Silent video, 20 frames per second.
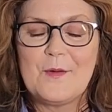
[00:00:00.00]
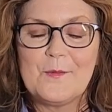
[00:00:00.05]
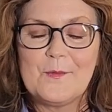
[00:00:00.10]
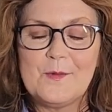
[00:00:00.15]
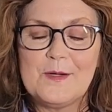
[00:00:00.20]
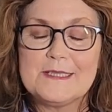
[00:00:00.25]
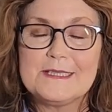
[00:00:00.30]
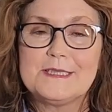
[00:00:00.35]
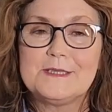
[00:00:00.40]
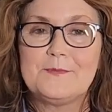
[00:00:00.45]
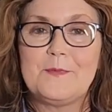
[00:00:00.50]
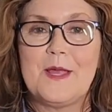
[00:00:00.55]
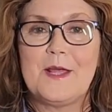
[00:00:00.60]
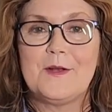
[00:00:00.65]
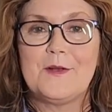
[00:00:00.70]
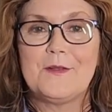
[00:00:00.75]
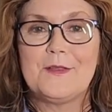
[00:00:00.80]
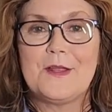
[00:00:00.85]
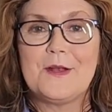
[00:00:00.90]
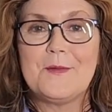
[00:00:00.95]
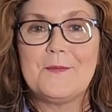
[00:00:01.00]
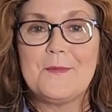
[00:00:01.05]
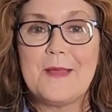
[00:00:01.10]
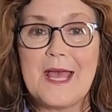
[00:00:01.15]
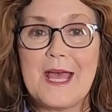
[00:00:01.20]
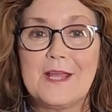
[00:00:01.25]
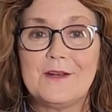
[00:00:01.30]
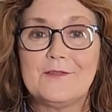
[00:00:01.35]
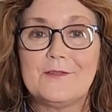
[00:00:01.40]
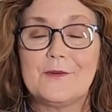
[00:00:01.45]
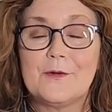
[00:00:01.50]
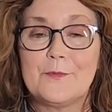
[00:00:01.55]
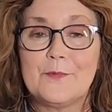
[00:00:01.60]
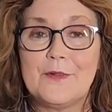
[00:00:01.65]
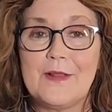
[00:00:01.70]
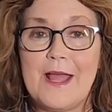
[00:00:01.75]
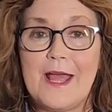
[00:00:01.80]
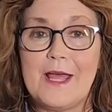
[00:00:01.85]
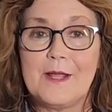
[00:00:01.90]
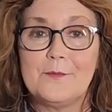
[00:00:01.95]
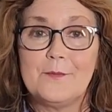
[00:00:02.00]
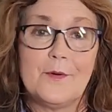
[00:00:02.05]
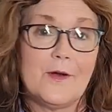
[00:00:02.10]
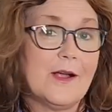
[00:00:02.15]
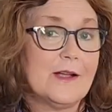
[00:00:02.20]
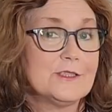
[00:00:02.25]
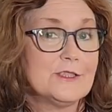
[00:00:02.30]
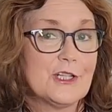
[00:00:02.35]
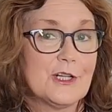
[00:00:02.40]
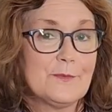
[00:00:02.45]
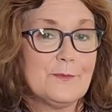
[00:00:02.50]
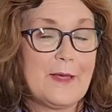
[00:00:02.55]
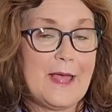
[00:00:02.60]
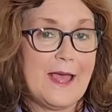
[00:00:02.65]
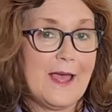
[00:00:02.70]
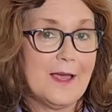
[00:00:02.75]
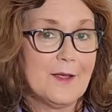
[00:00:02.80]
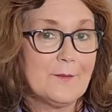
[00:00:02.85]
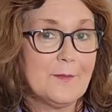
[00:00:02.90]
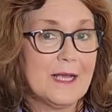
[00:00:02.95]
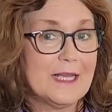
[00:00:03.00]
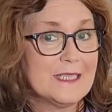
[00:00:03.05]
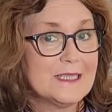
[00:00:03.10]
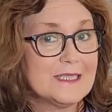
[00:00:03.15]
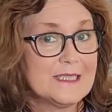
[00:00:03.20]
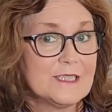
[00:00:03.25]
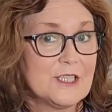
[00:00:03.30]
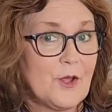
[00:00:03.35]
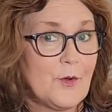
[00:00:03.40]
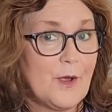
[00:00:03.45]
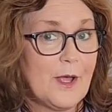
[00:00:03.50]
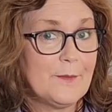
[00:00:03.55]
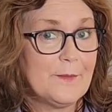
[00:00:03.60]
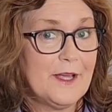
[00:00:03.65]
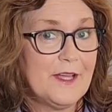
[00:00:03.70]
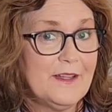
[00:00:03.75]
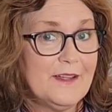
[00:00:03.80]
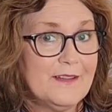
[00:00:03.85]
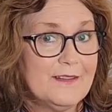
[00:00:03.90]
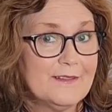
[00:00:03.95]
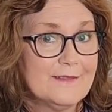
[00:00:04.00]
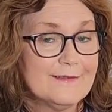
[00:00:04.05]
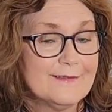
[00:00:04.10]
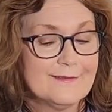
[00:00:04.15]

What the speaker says: What's better than a Mad for Plaid project bag by Sew Emma?